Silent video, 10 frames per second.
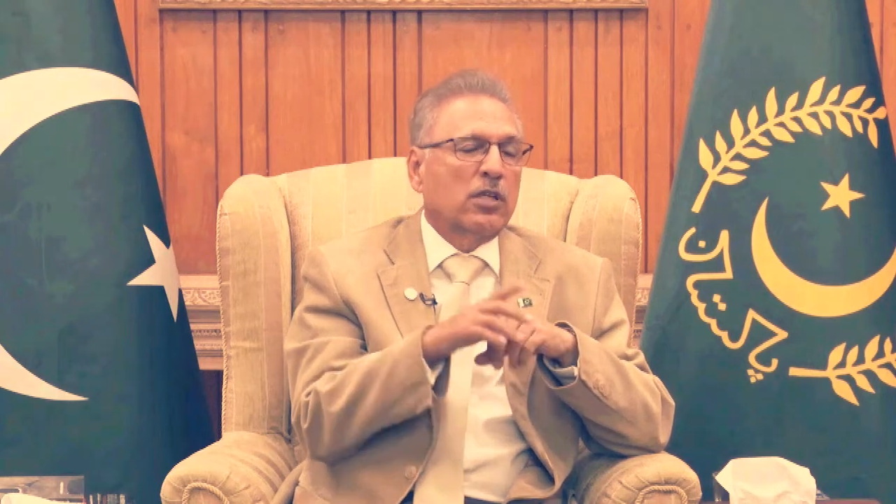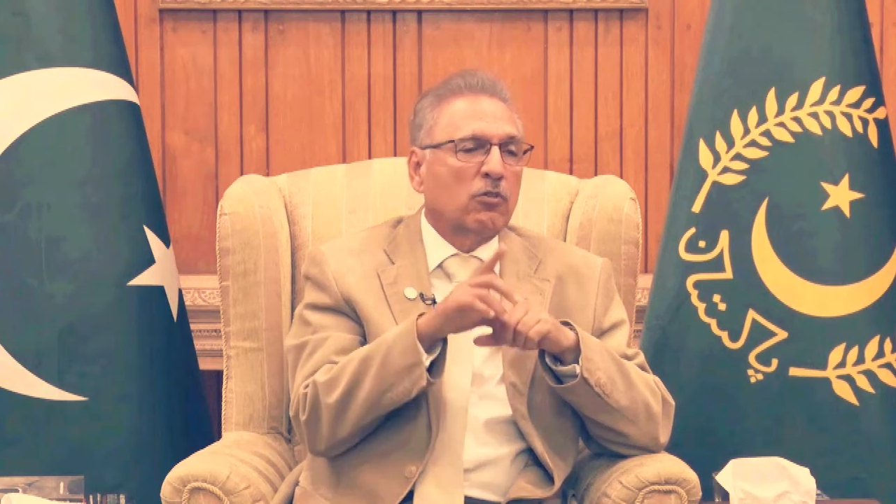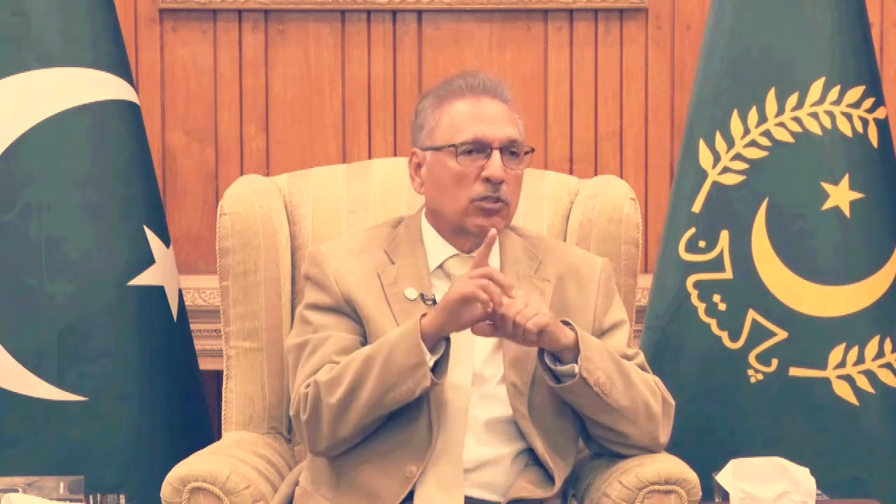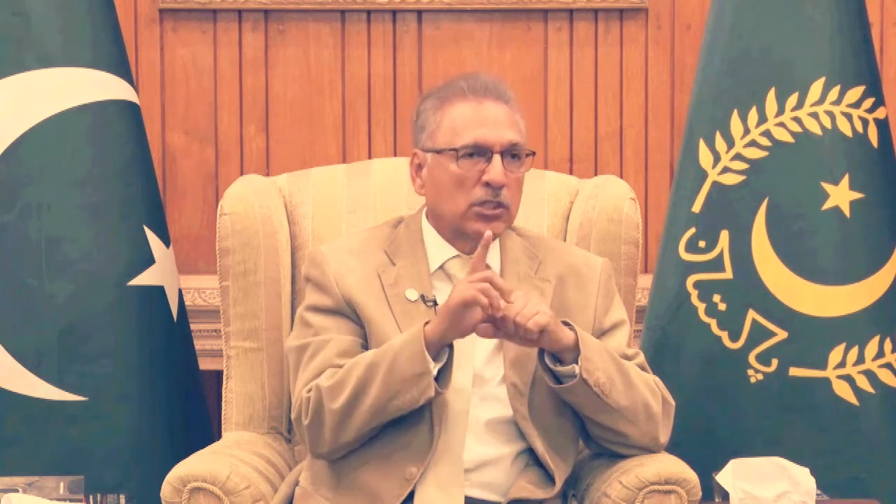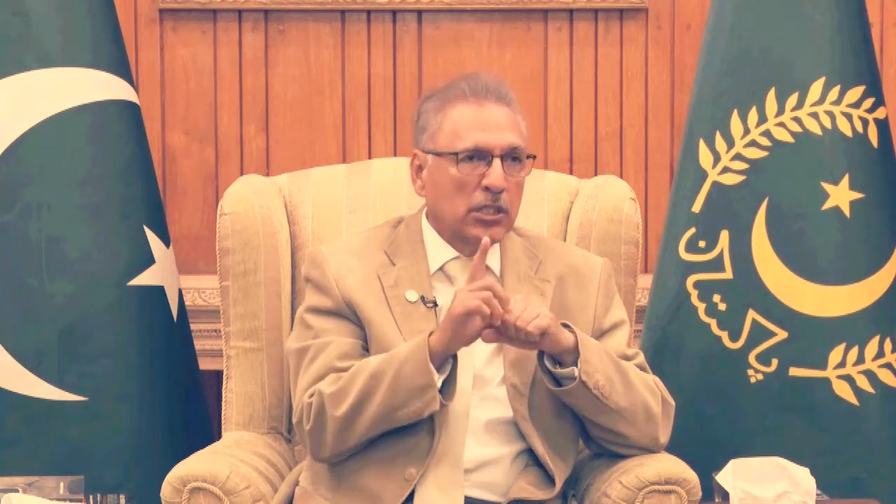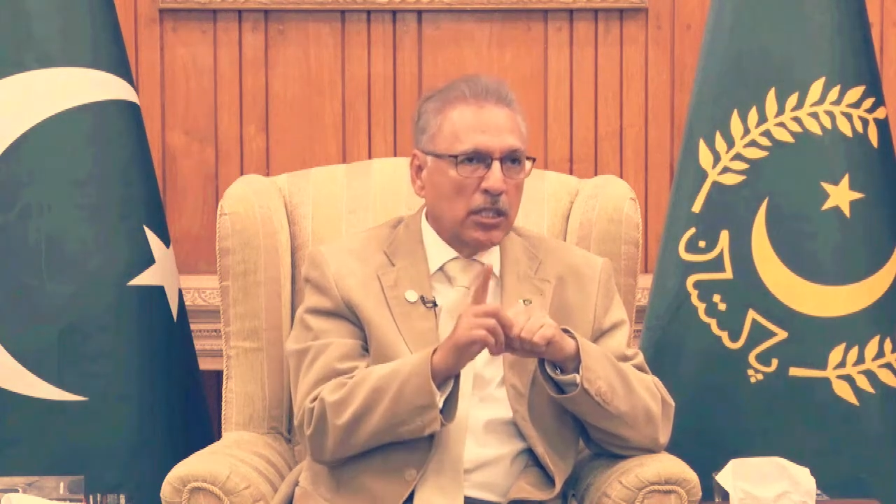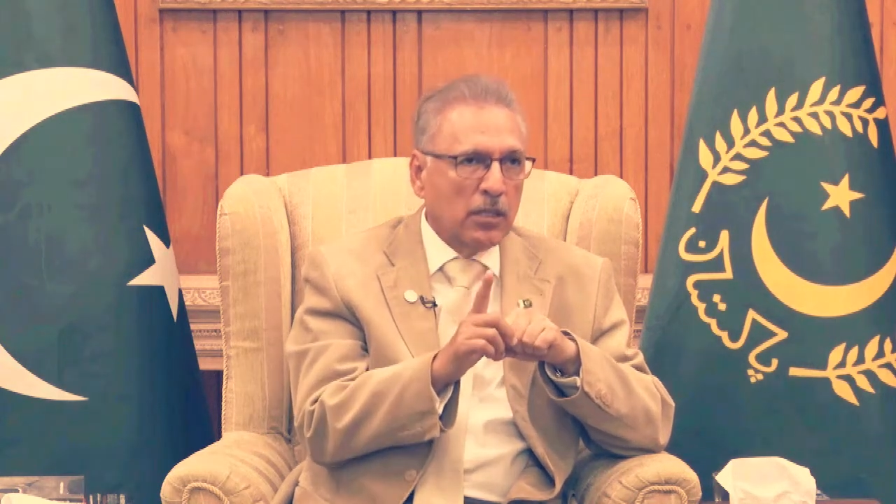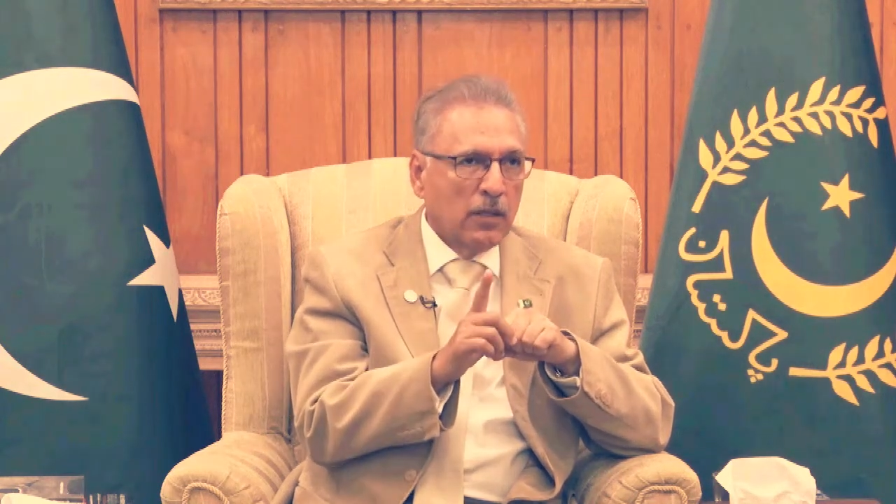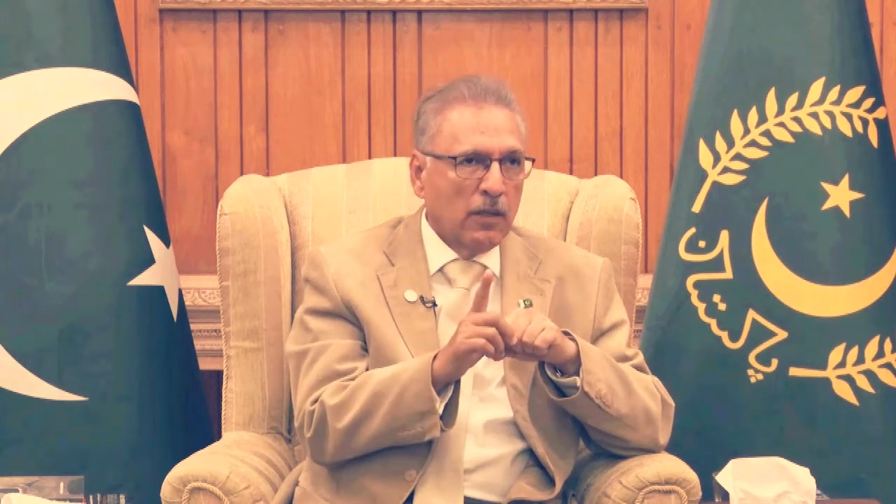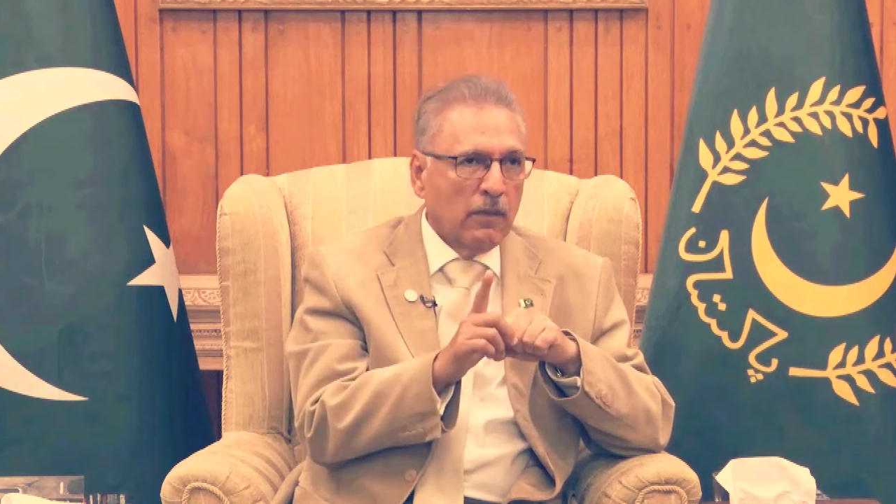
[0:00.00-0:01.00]
When he was
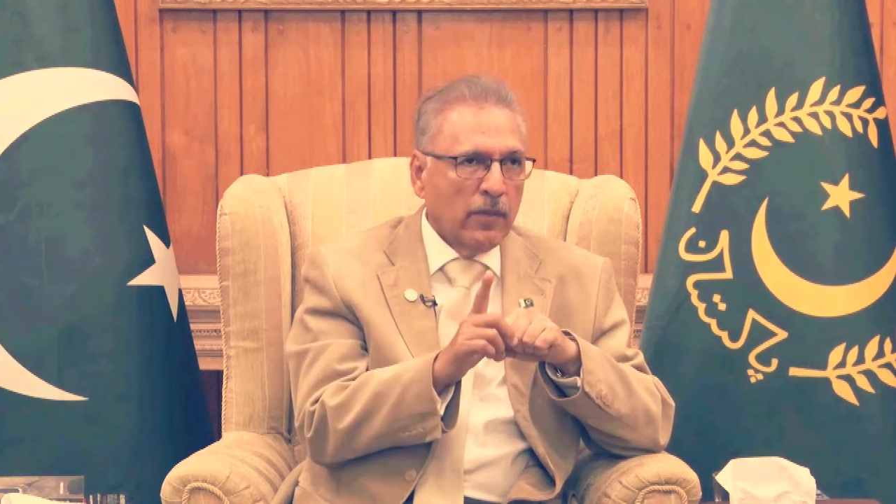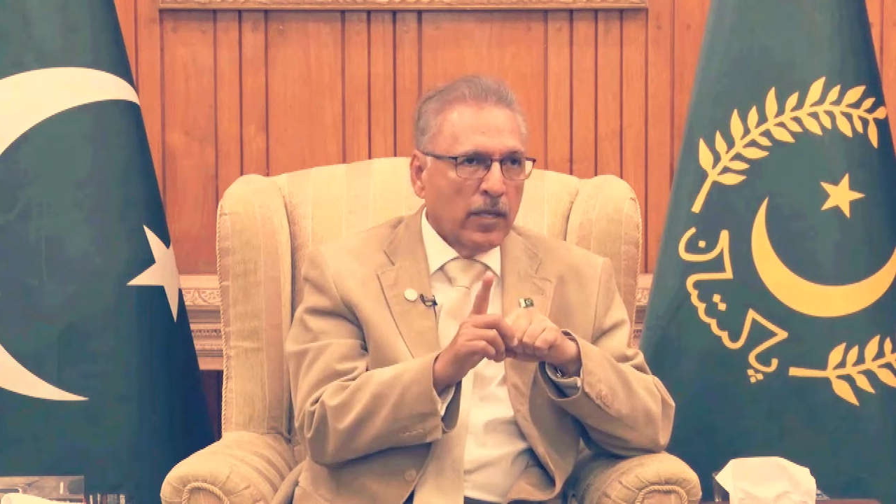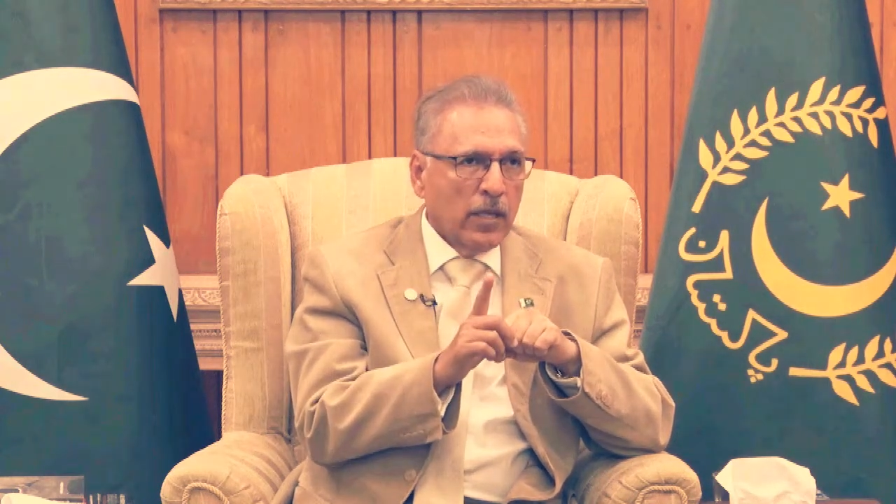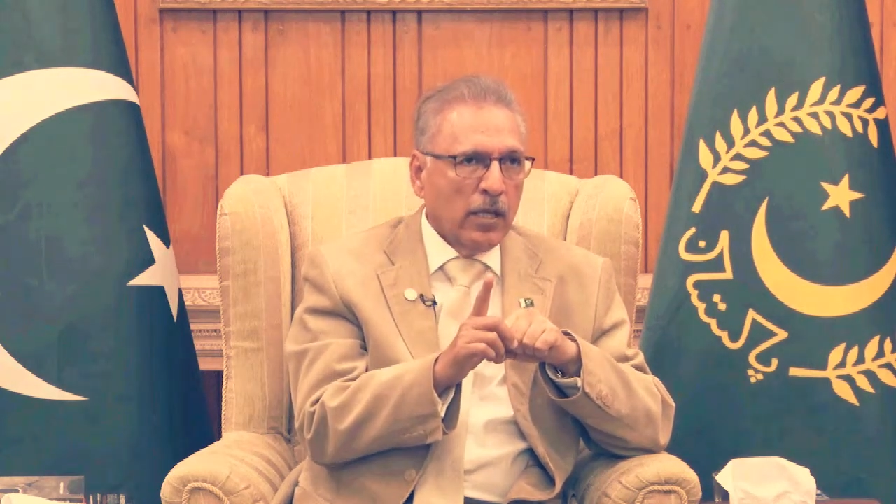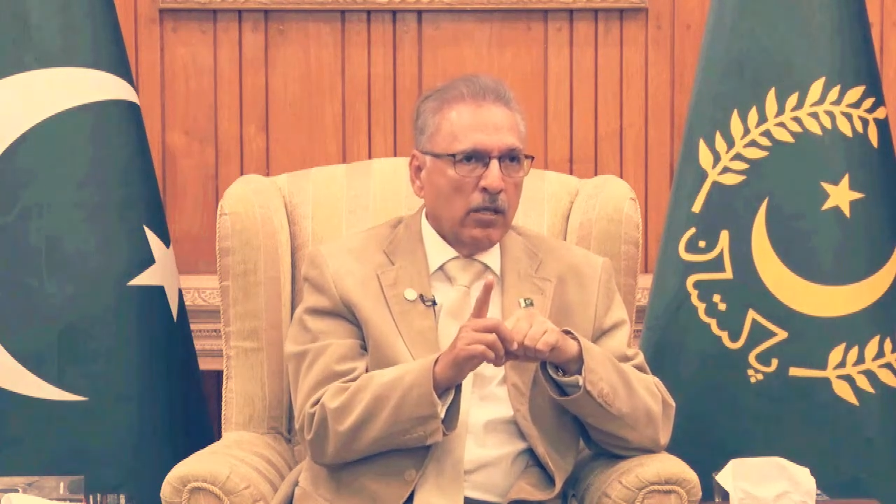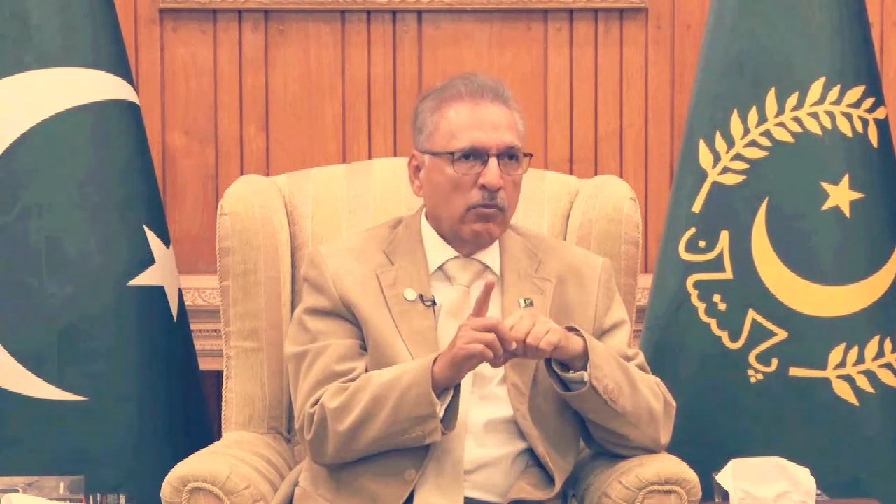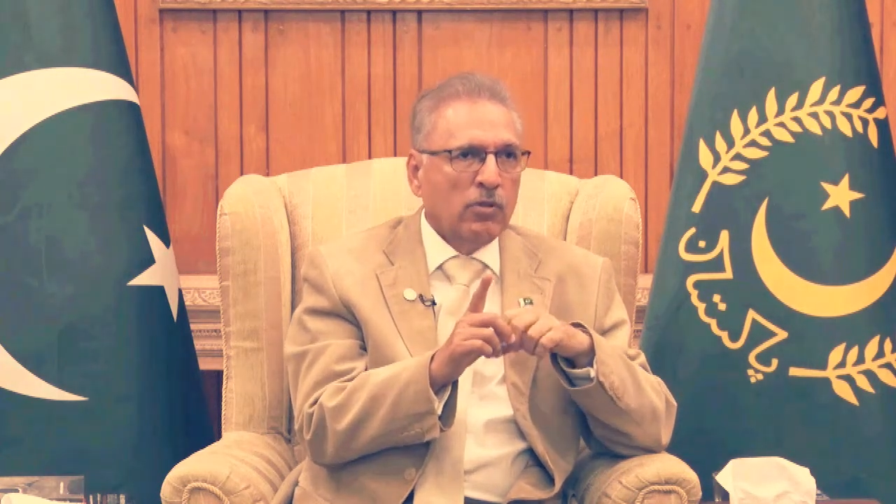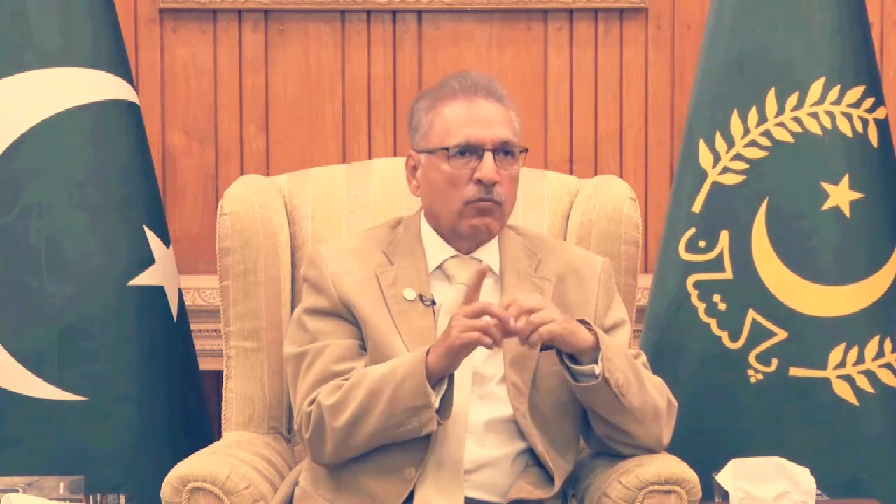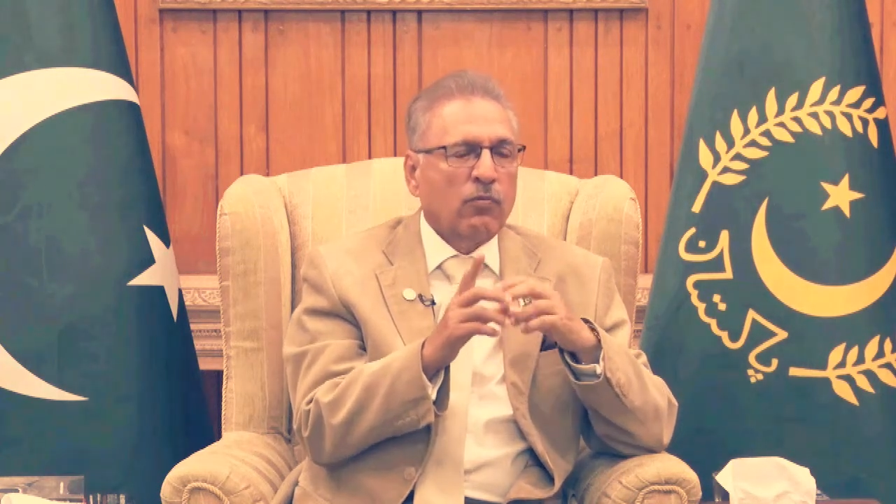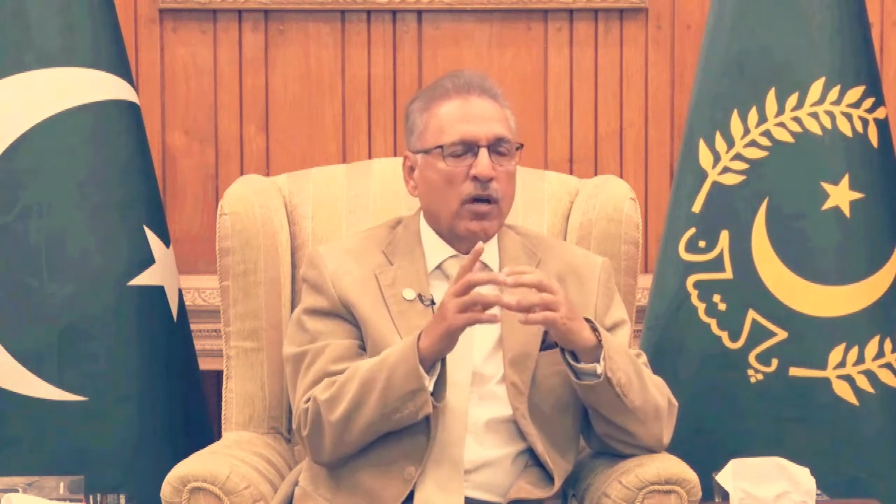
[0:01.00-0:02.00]
here, he
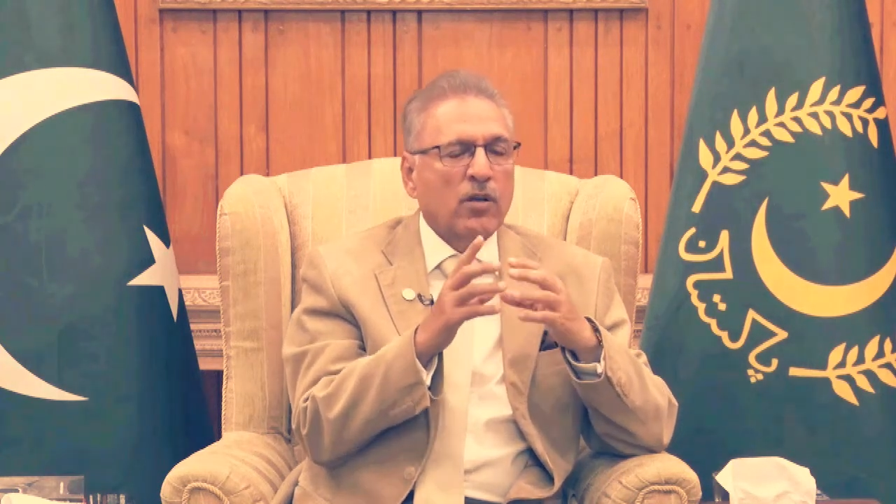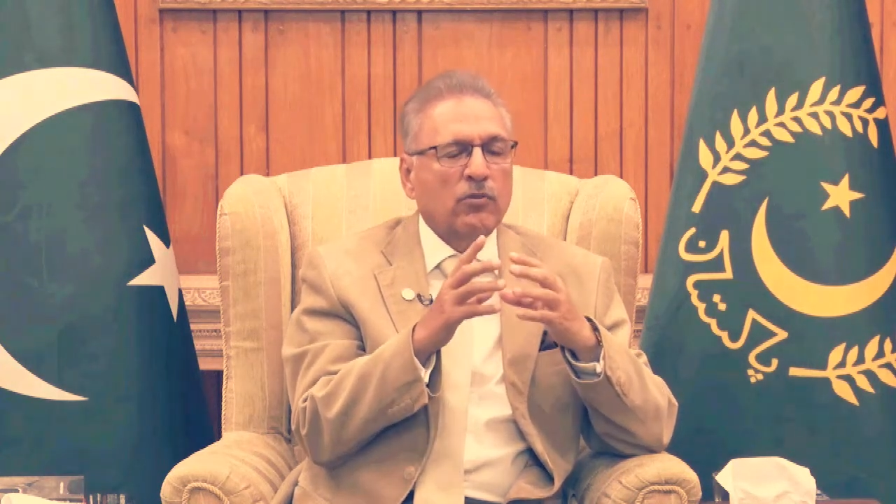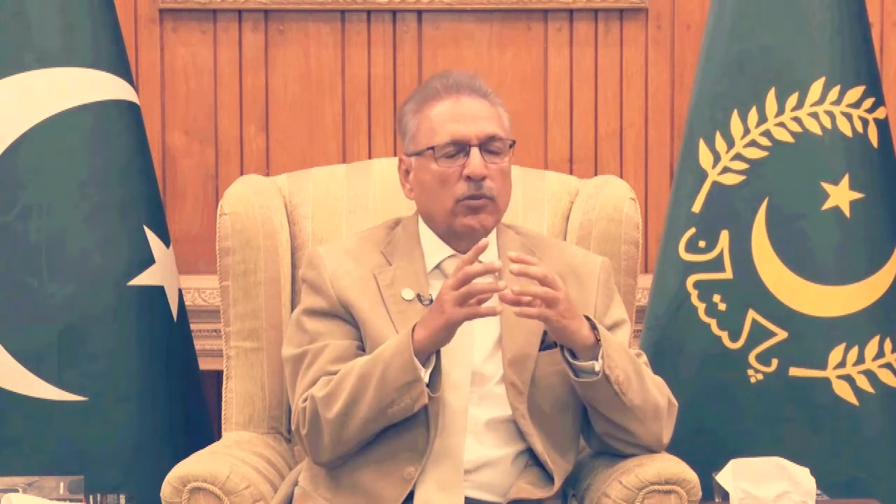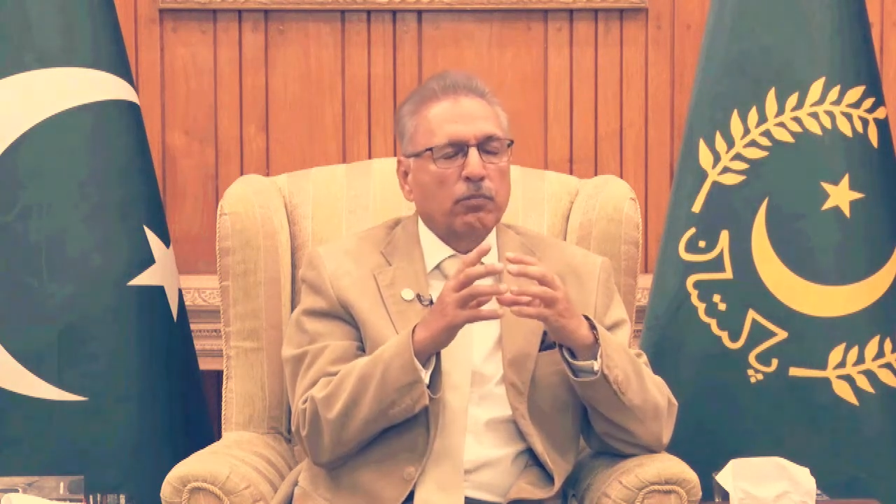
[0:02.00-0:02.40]
was one of